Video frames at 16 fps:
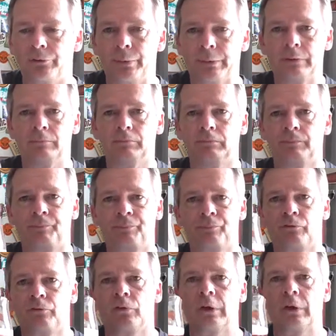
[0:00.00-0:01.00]
but you can
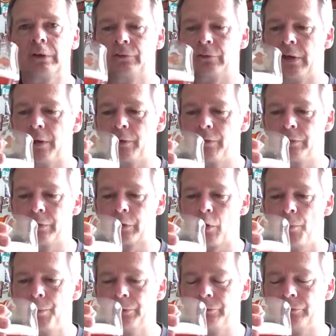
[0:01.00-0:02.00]
flick it down in the
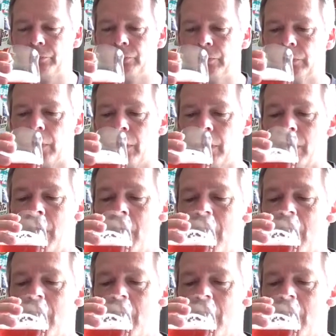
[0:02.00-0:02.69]
comments if you like.